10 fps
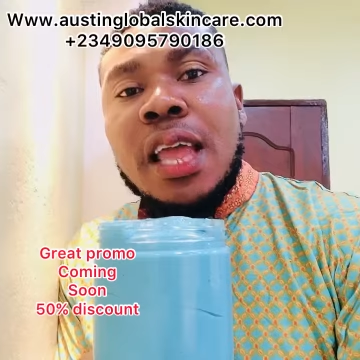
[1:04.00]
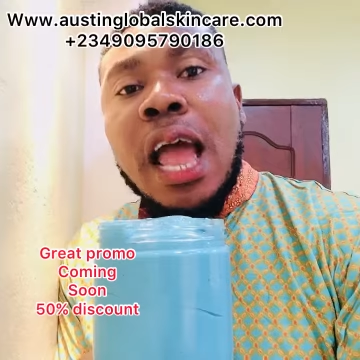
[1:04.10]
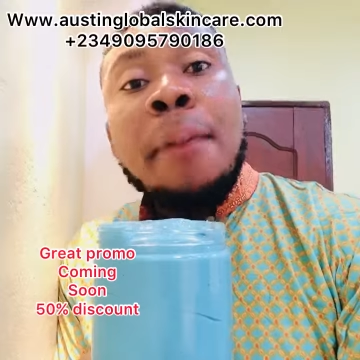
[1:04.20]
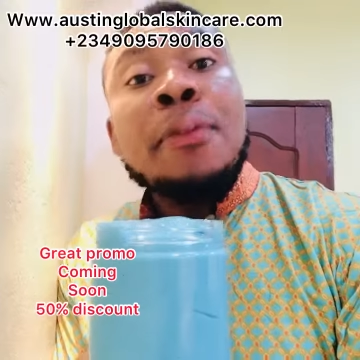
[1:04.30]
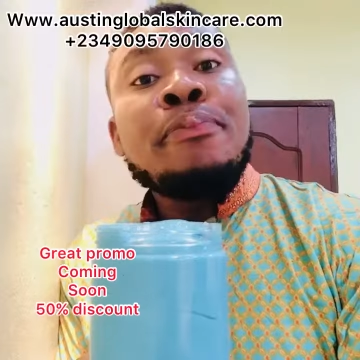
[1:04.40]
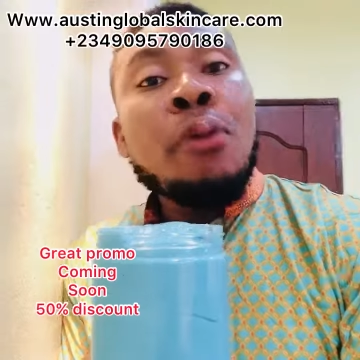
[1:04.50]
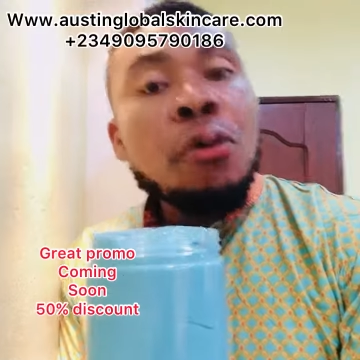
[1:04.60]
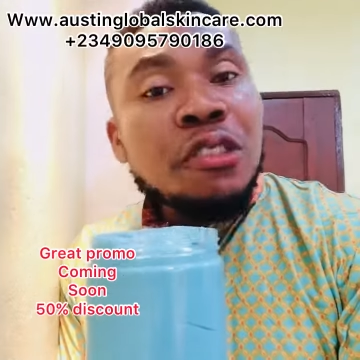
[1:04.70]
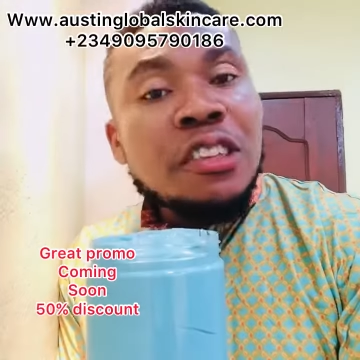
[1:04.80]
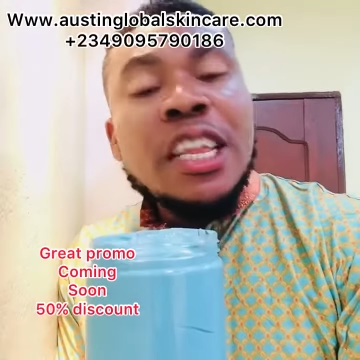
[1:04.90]
I'll be
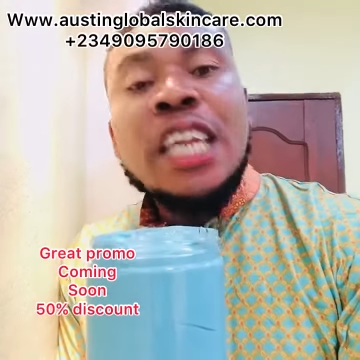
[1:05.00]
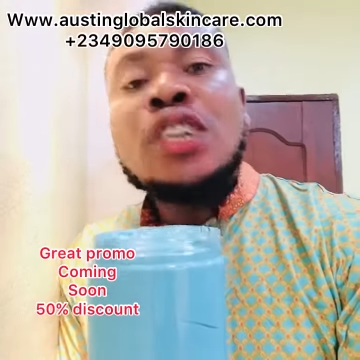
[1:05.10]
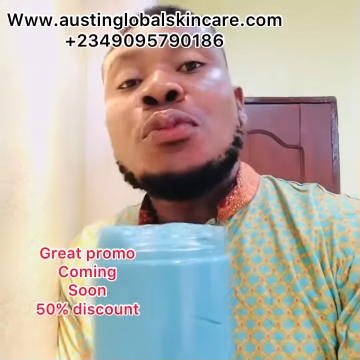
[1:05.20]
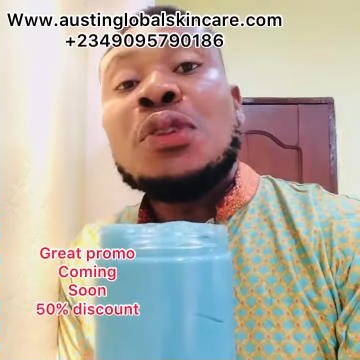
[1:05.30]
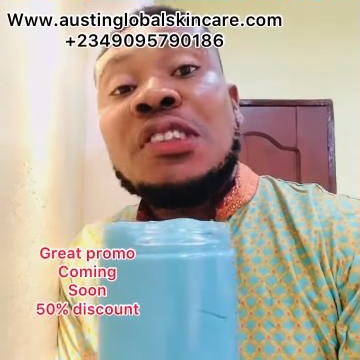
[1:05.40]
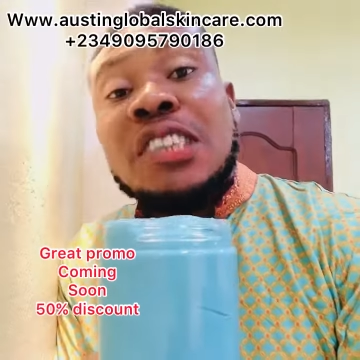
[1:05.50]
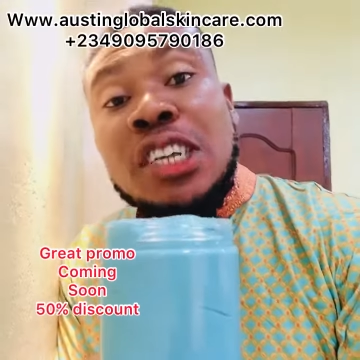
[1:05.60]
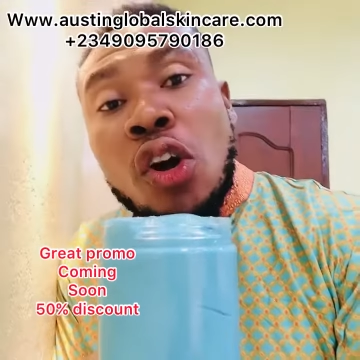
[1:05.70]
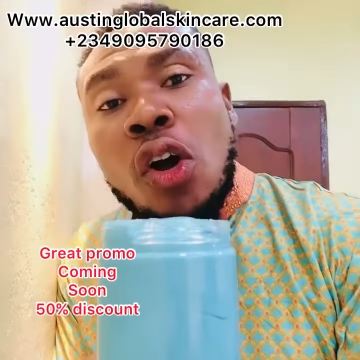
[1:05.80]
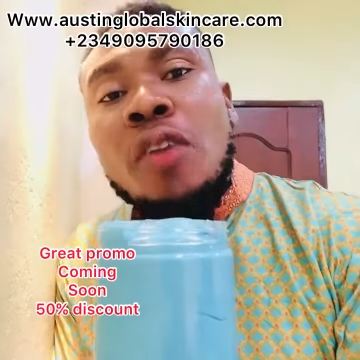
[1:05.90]
posting and you'll be
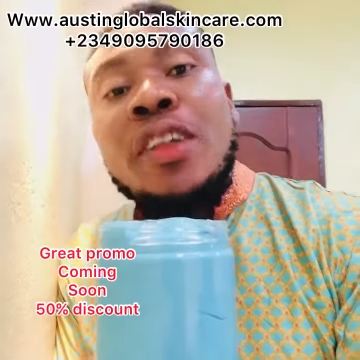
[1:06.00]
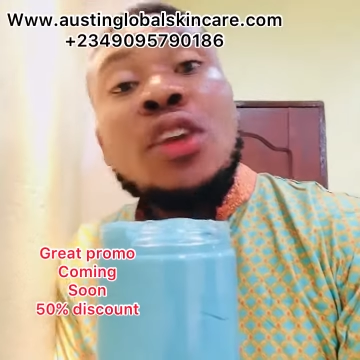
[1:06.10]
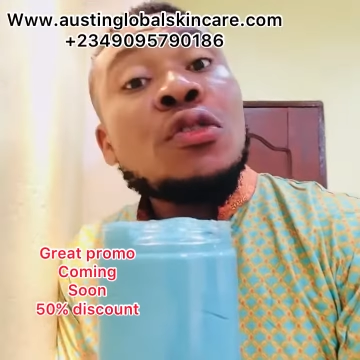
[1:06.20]
seeing all of them.